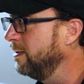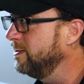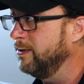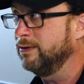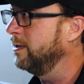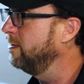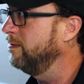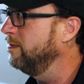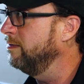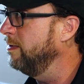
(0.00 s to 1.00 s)
because I was like,
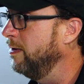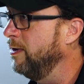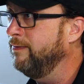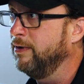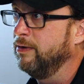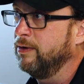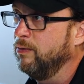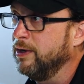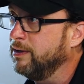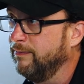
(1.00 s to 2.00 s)
my wife and I were like,
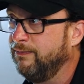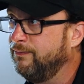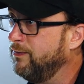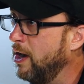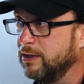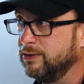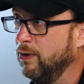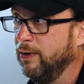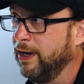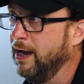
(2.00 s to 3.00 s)
what the fuck is
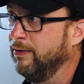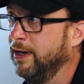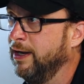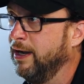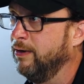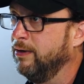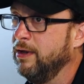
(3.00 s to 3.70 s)
going on right now?